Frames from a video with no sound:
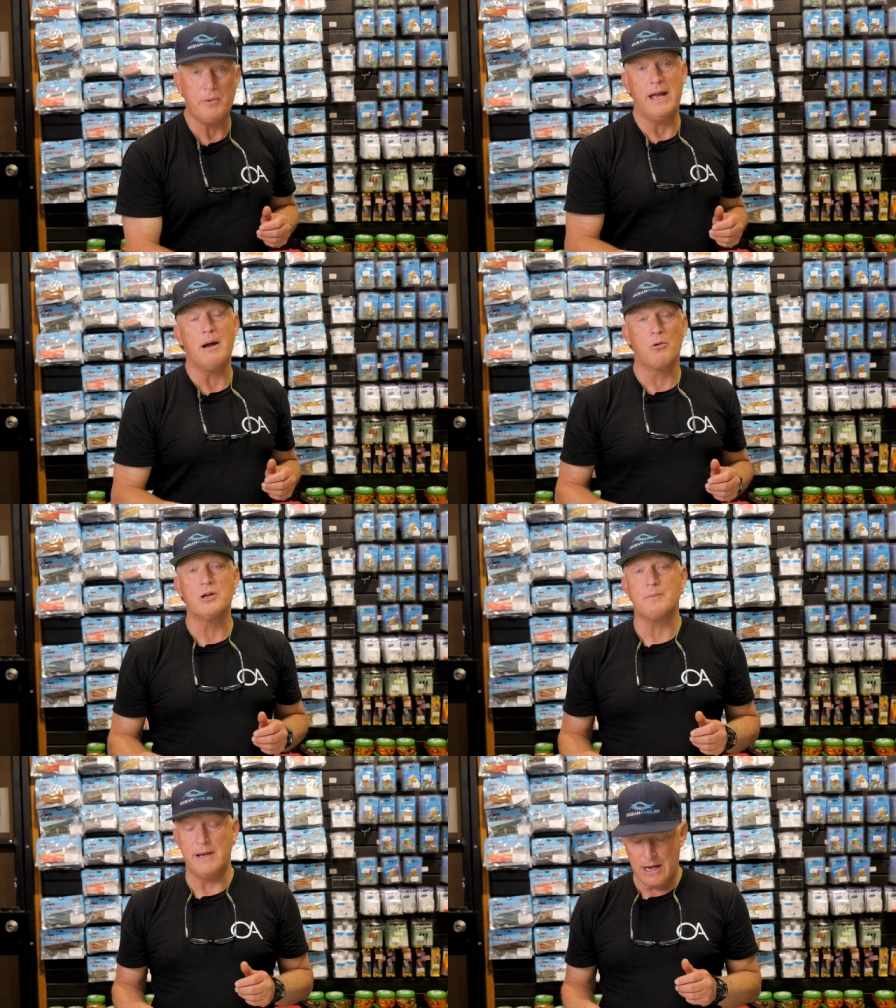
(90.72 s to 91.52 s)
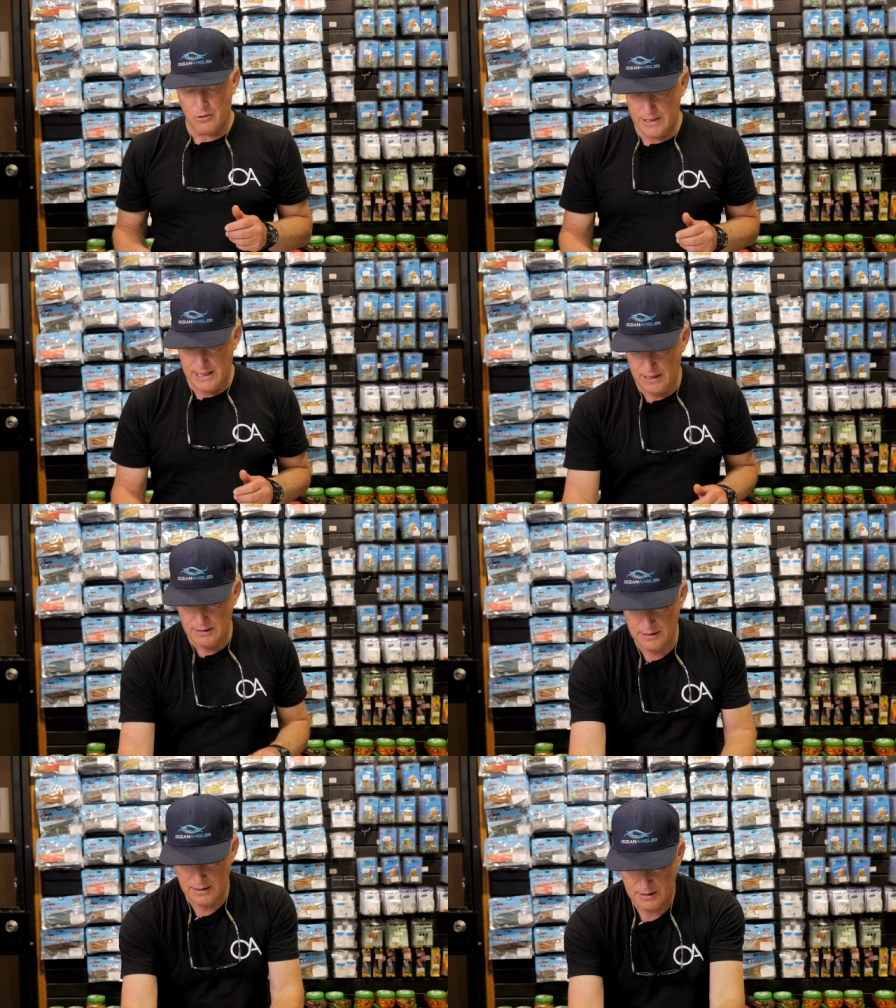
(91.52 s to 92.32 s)
be our bruised banana
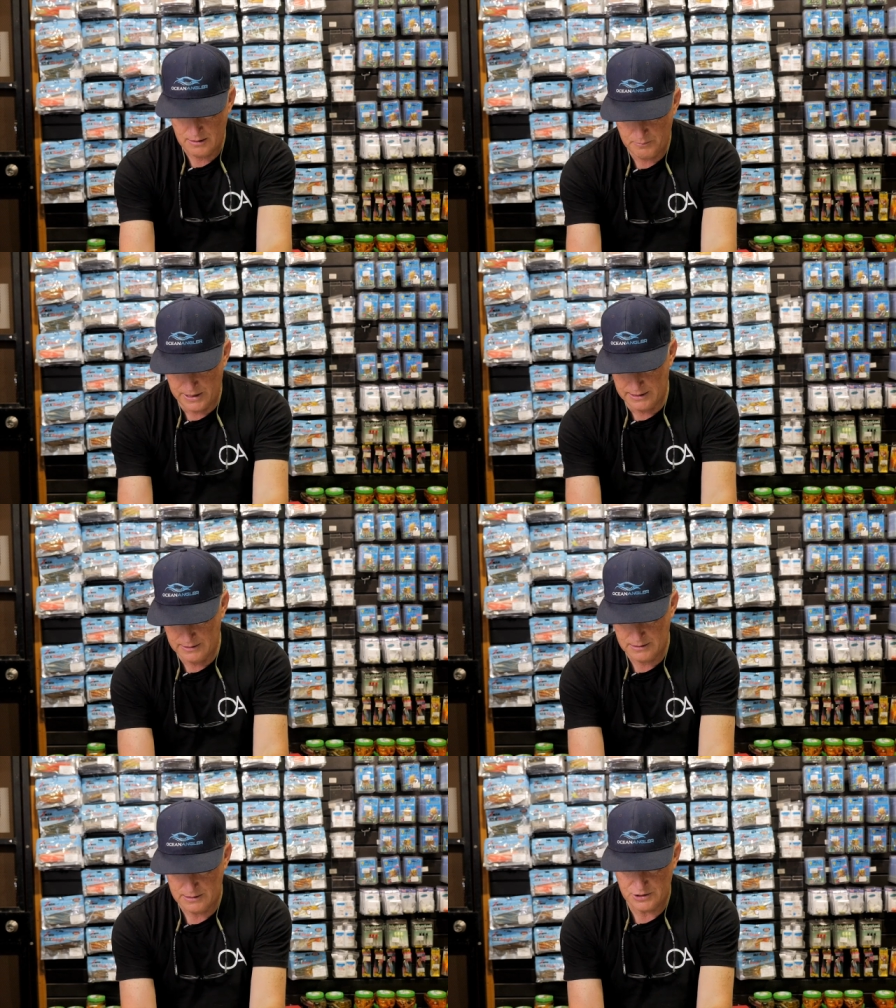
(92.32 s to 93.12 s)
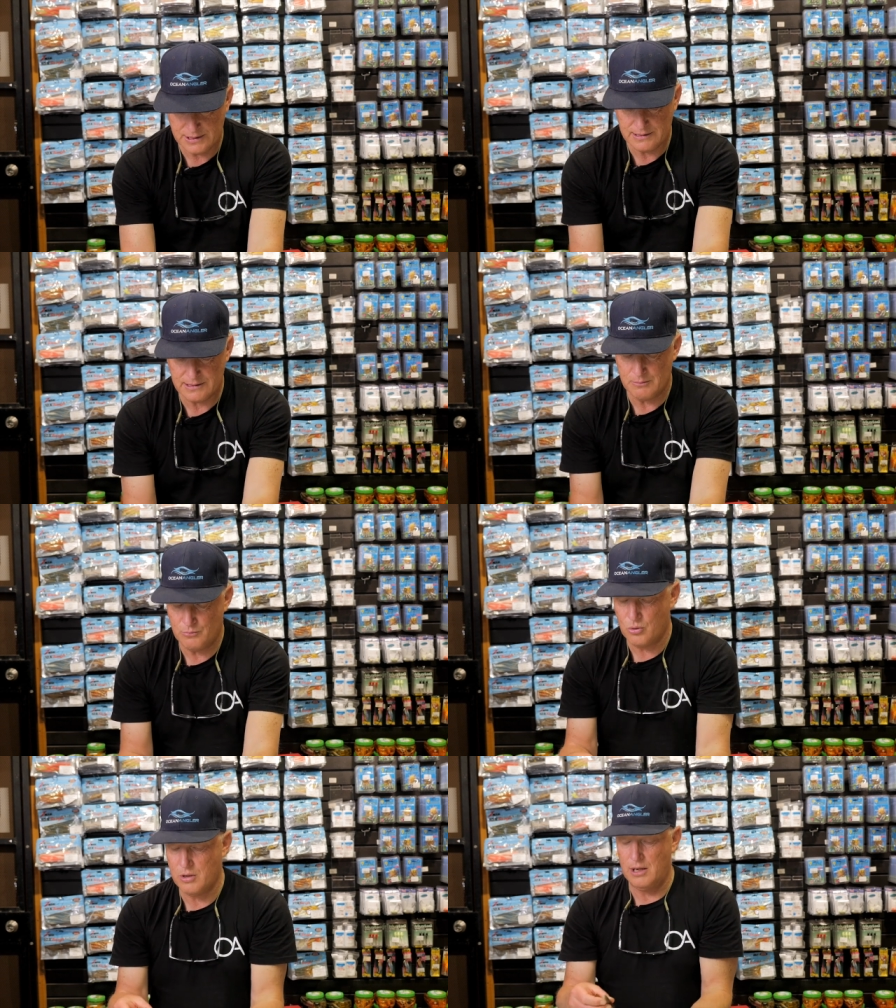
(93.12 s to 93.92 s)
again, but just as
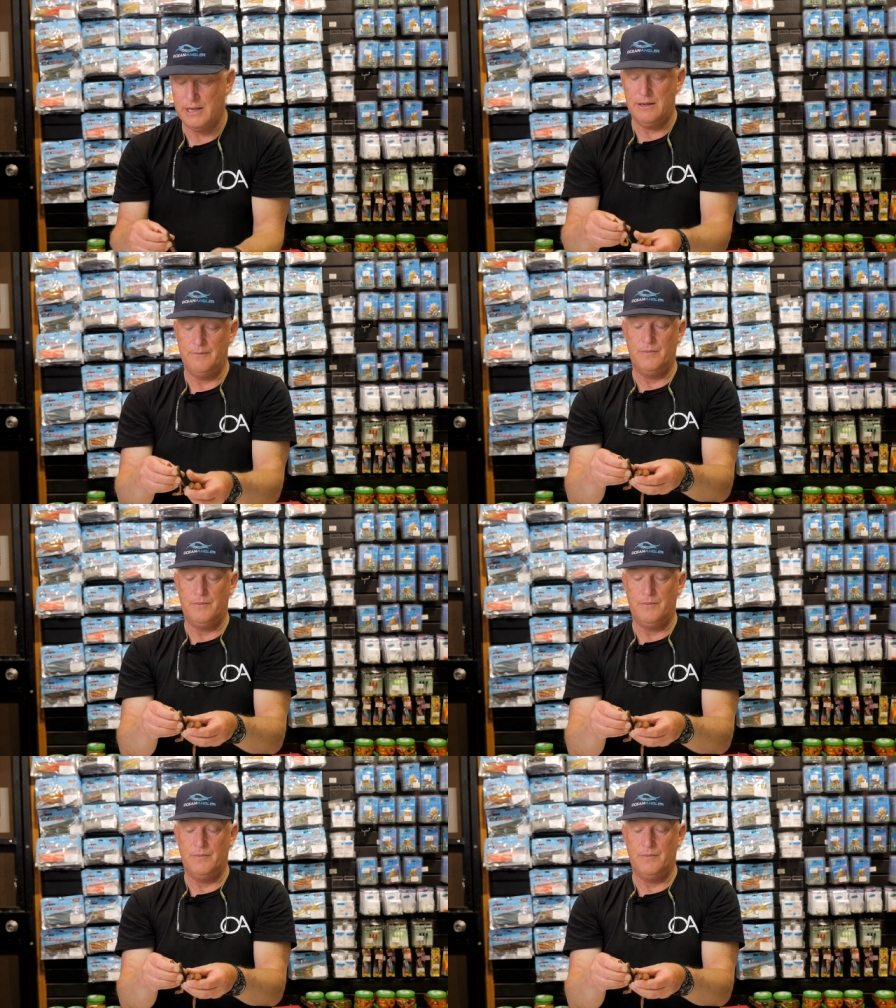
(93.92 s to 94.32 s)
importantly,